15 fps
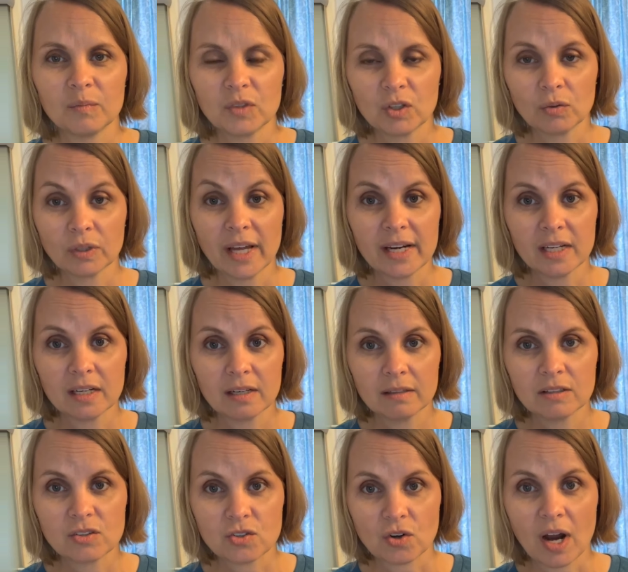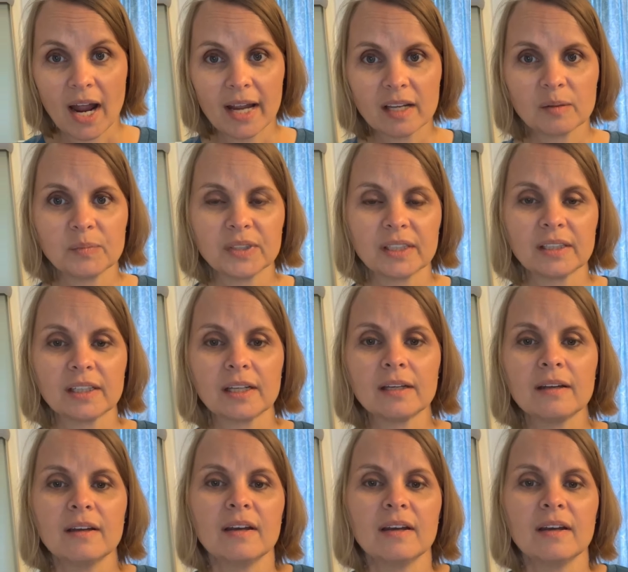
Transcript: you let it dry completely.